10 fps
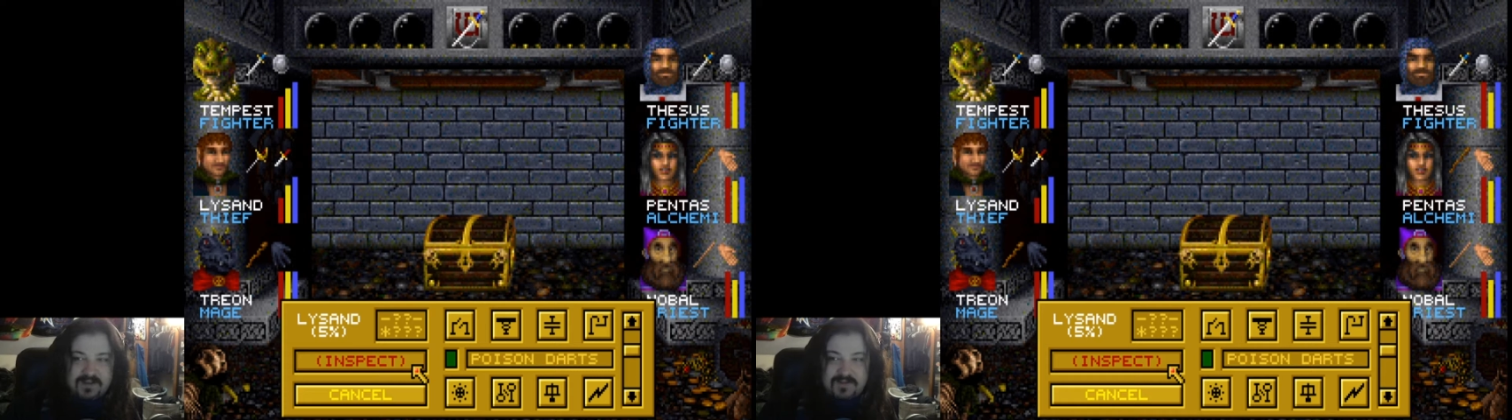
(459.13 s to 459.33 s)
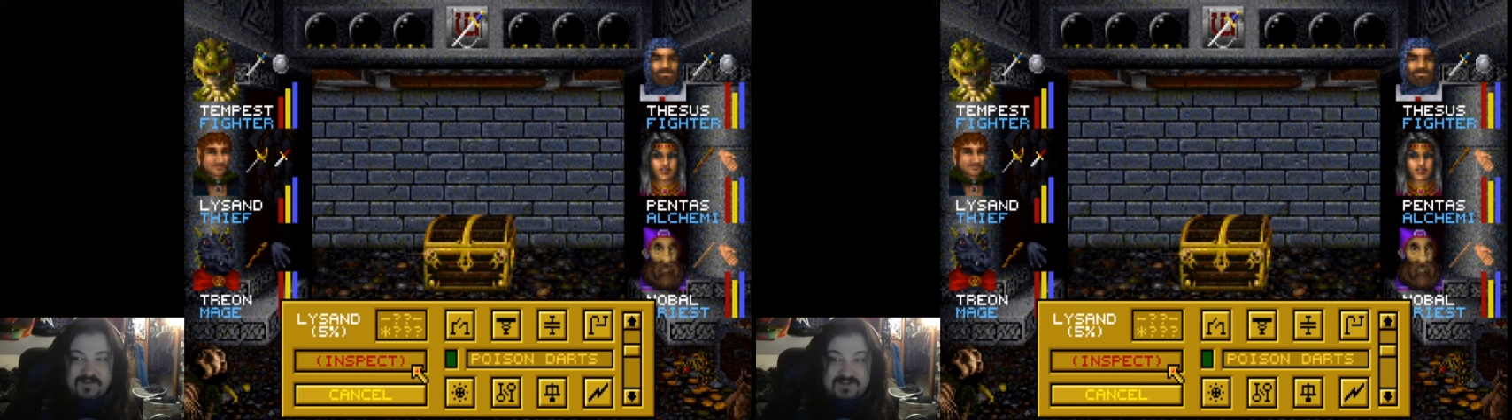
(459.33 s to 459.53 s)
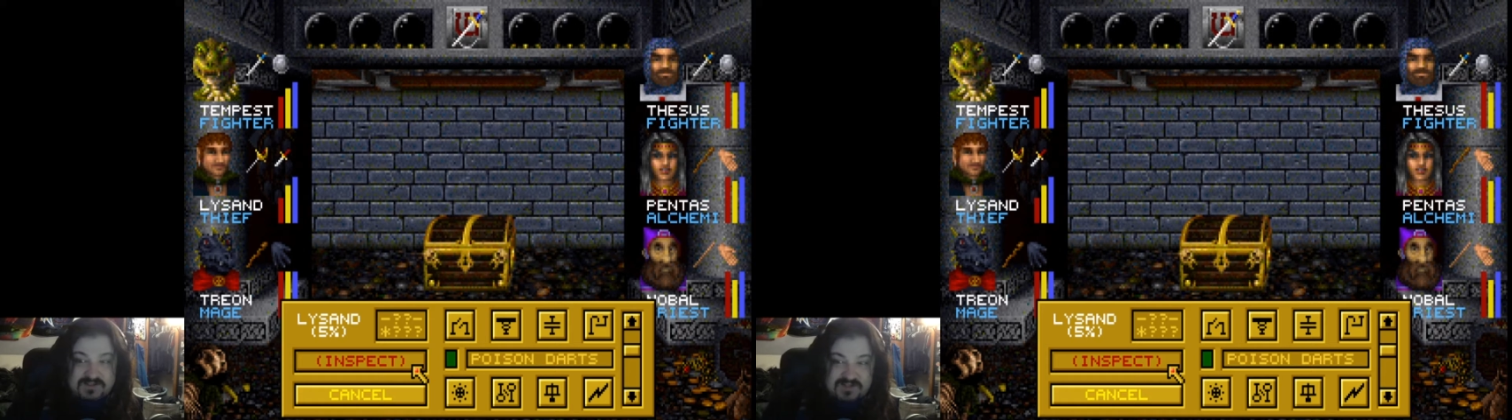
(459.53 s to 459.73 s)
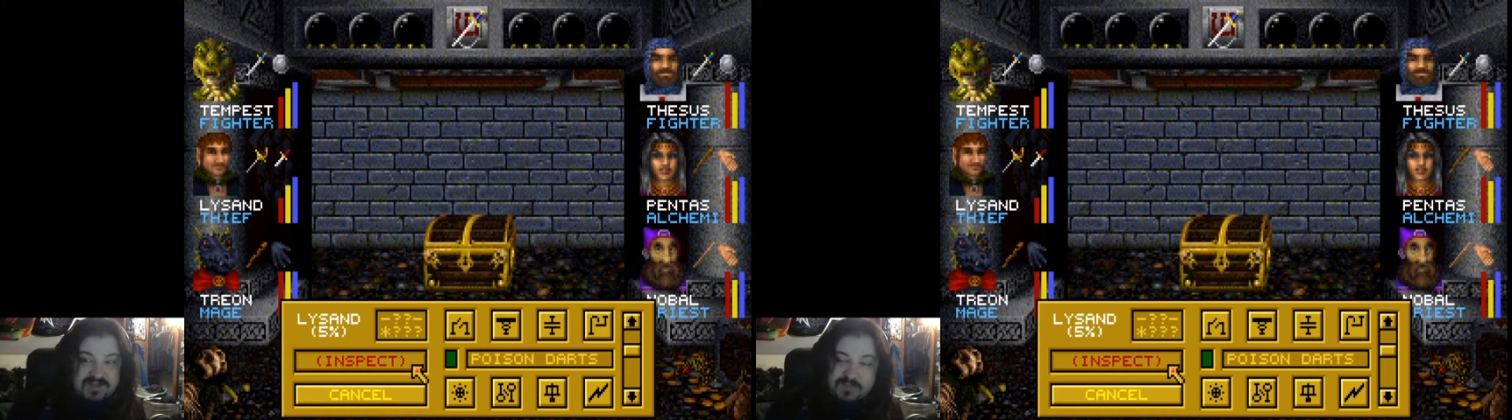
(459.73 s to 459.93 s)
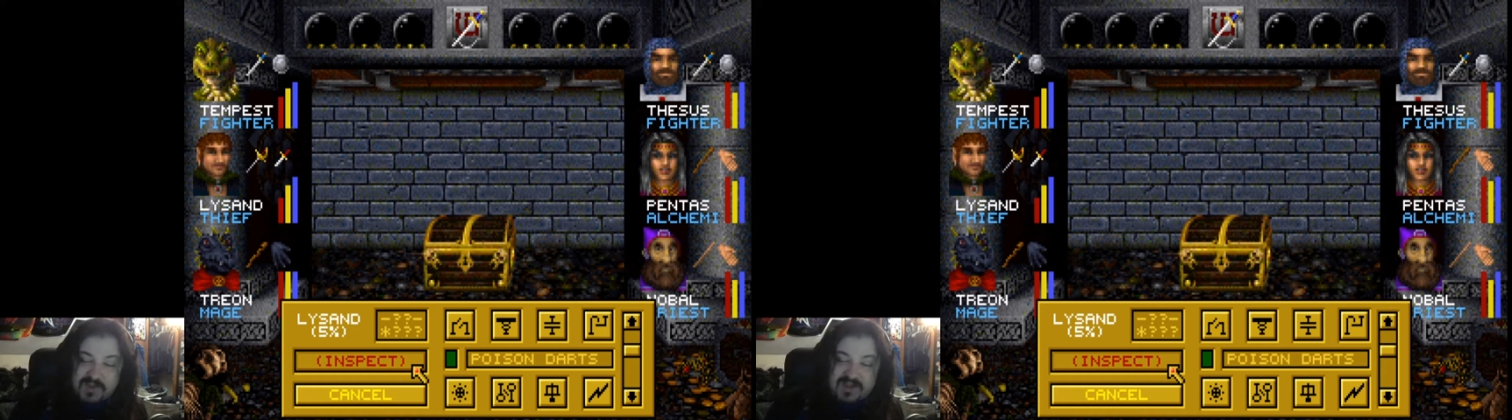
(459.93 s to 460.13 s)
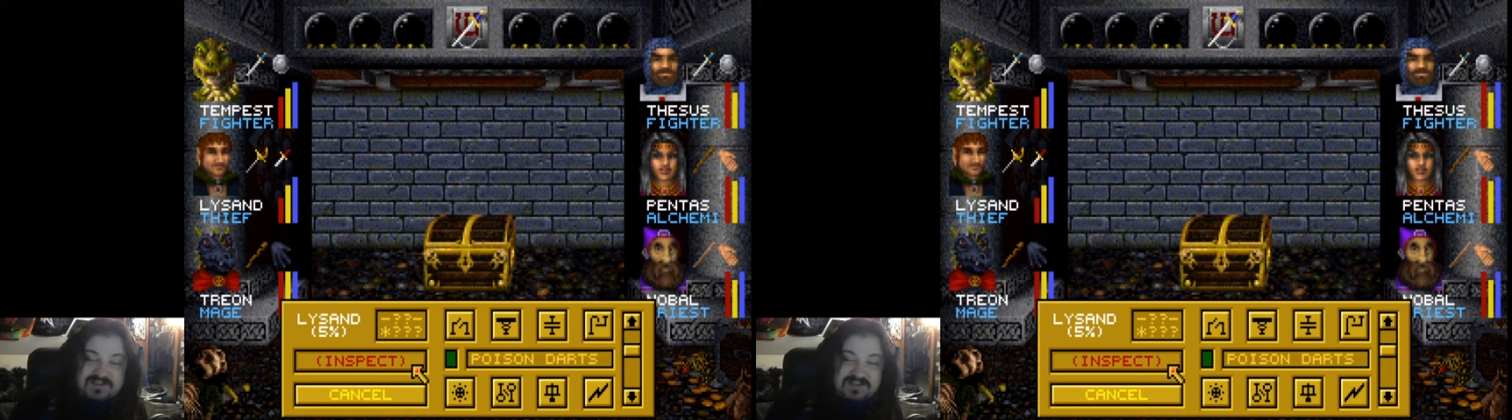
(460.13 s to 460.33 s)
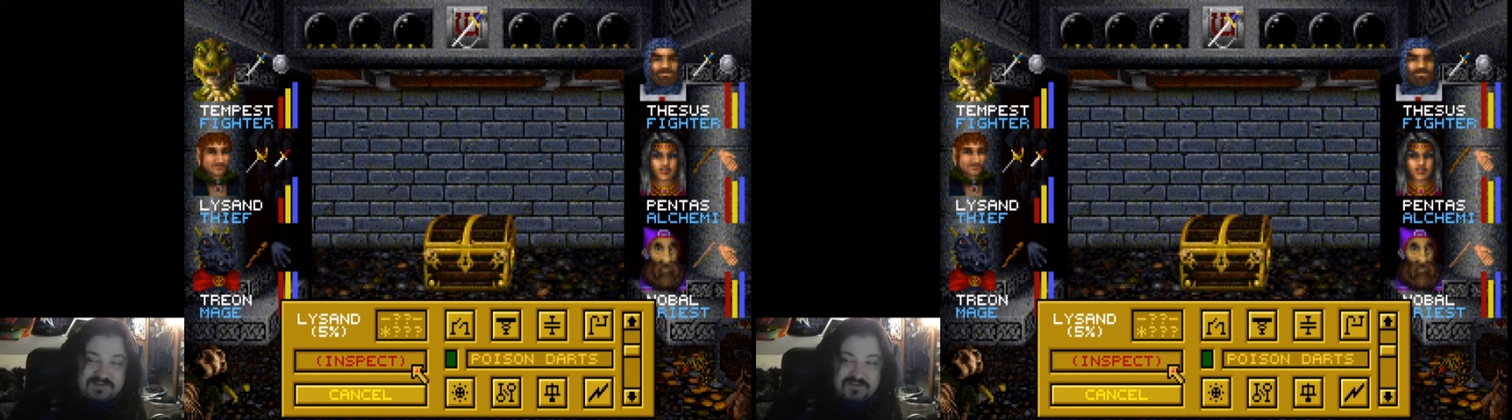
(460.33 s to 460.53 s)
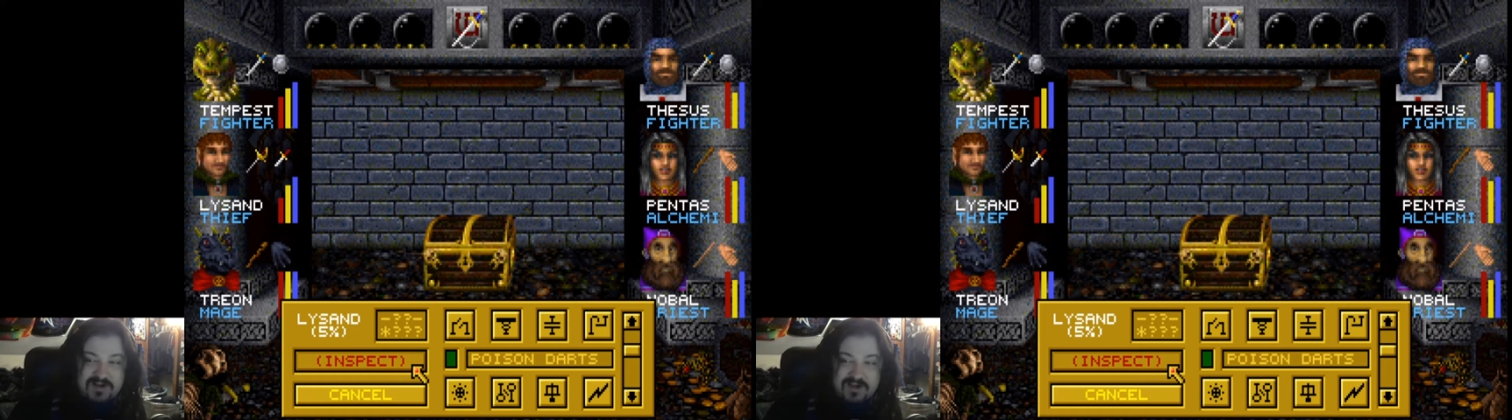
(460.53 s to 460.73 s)
This is DOSBox. This is
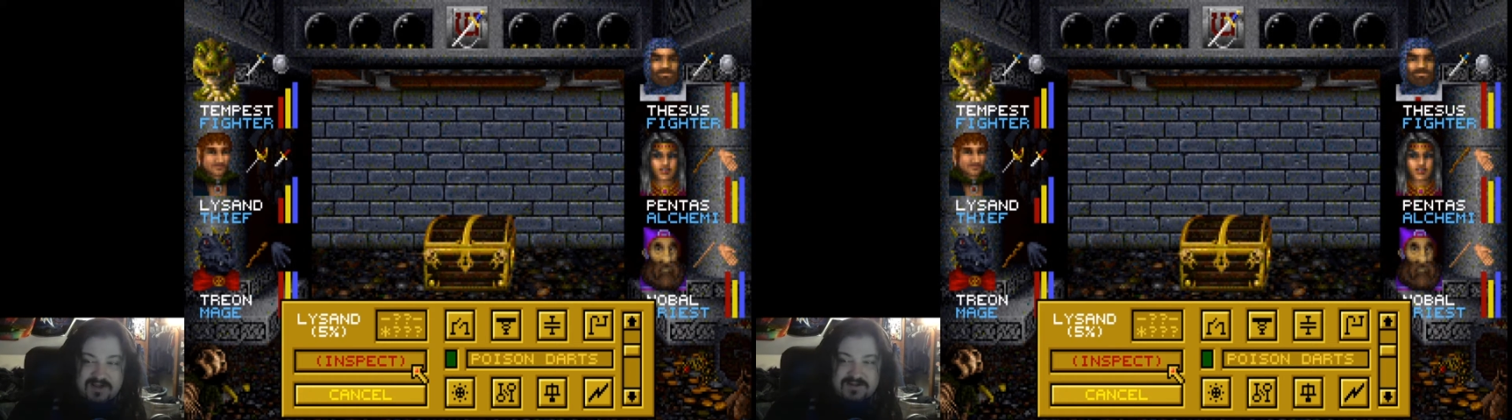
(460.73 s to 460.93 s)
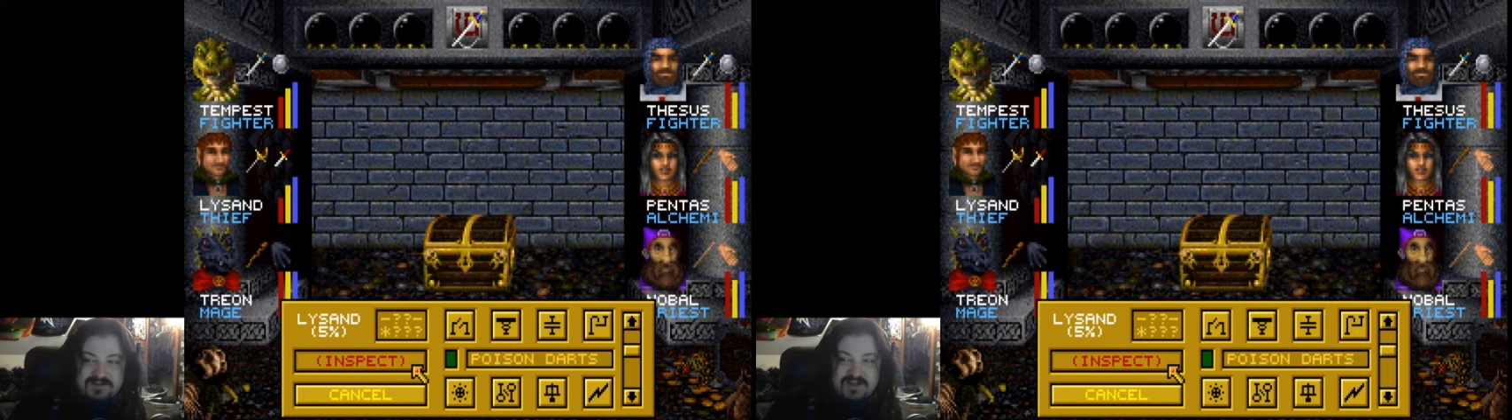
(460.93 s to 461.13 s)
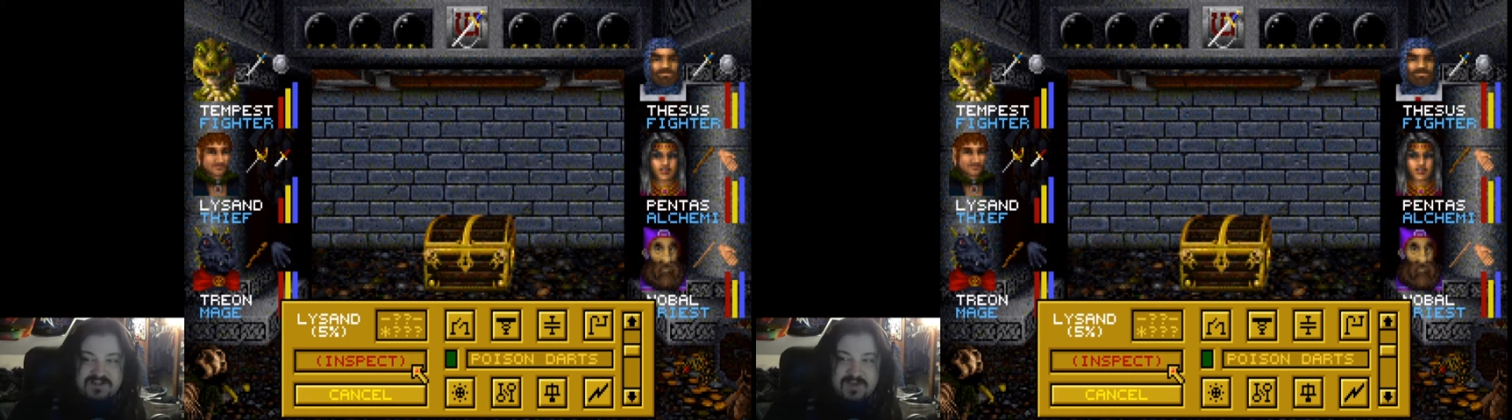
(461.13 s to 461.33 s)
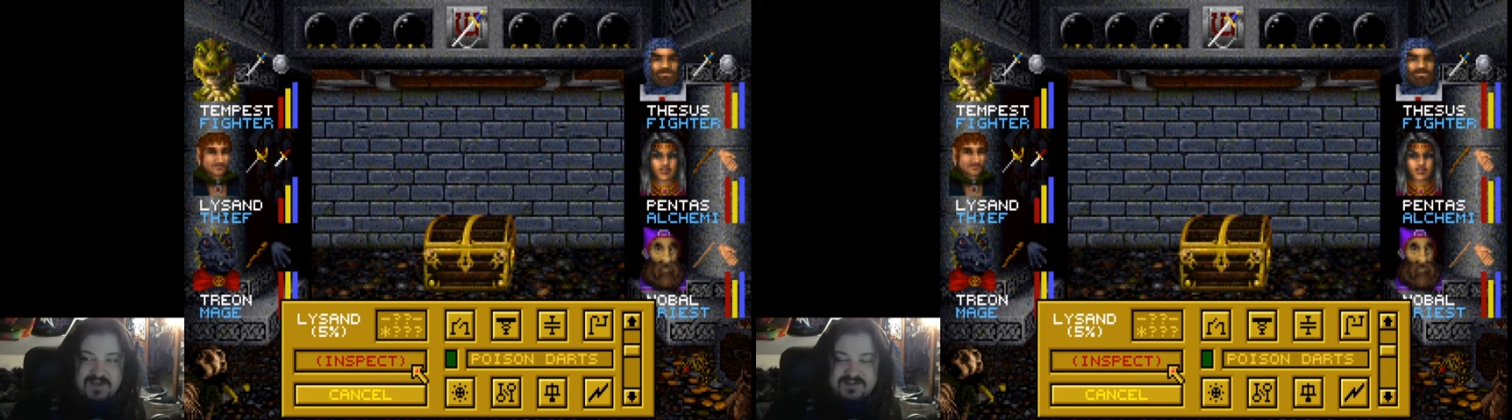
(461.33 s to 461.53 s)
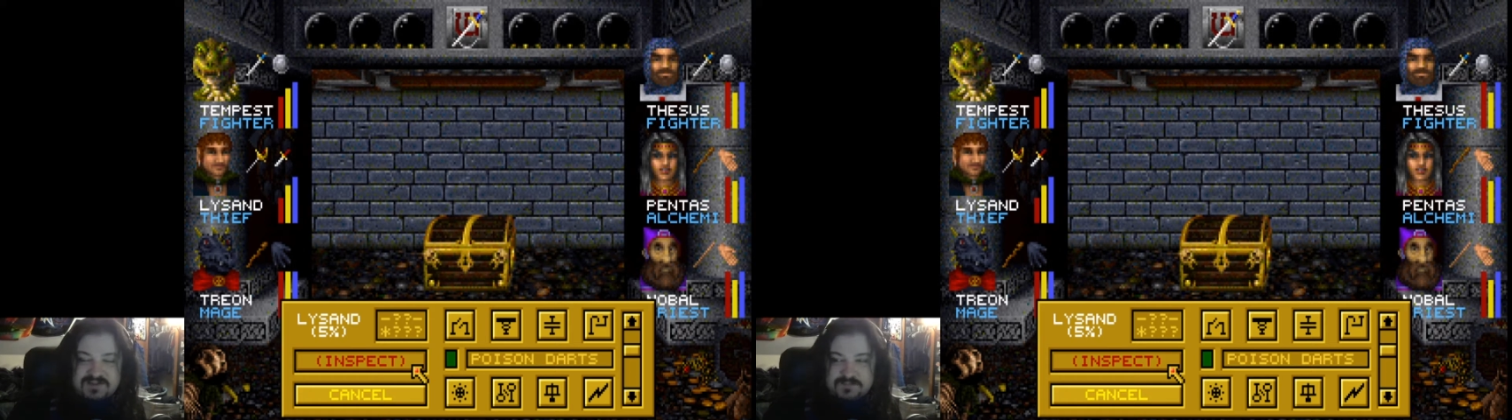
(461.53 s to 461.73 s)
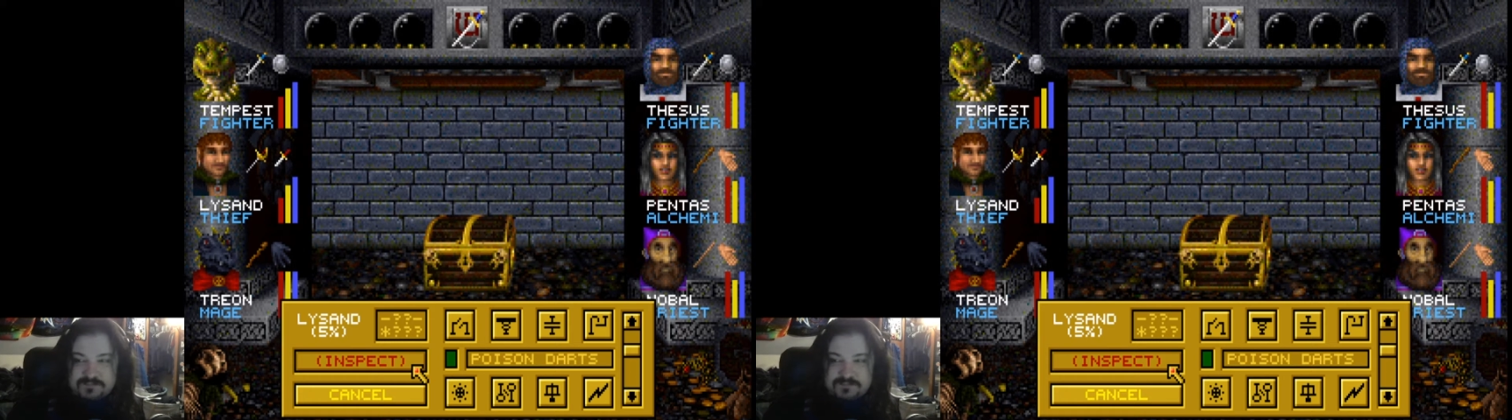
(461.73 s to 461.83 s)
running on DOSBox.